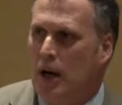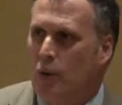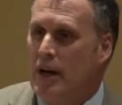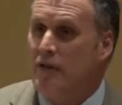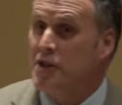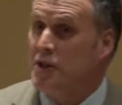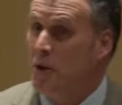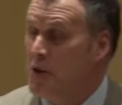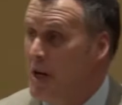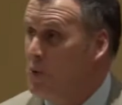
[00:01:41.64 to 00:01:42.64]
We have an
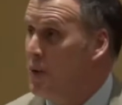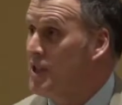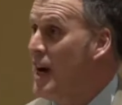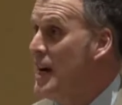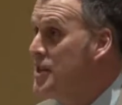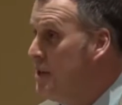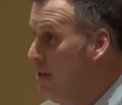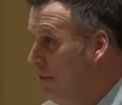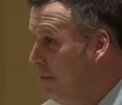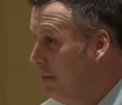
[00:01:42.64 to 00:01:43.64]
association with Tyson.
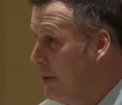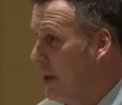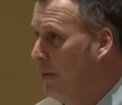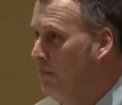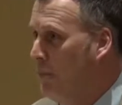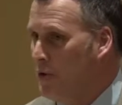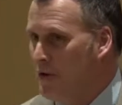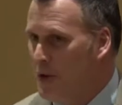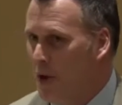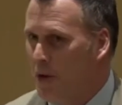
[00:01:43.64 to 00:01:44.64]
Most
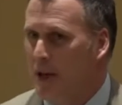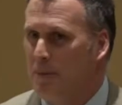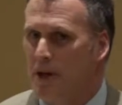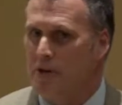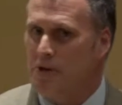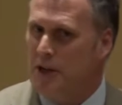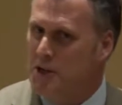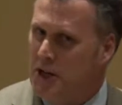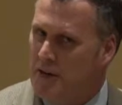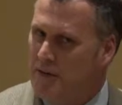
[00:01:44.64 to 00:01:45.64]
of you know them. There's a lot
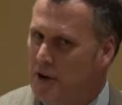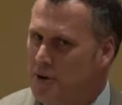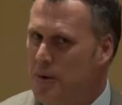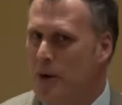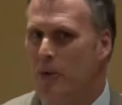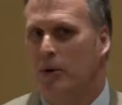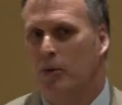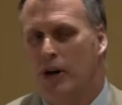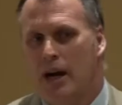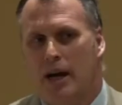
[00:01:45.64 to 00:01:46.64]
of chicken farms by where
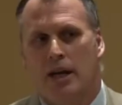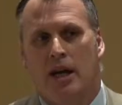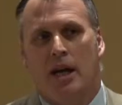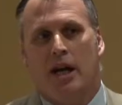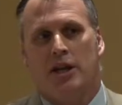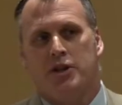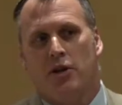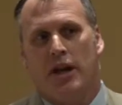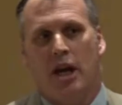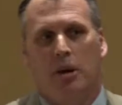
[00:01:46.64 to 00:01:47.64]
we're at. And
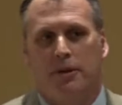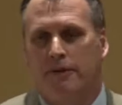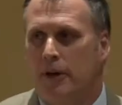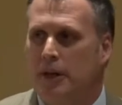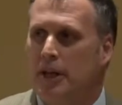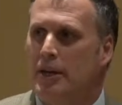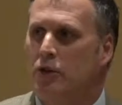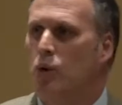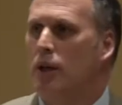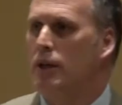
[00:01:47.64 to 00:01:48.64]
so they help to fund that
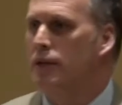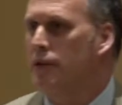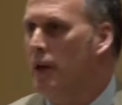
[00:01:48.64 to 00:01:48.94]
as well as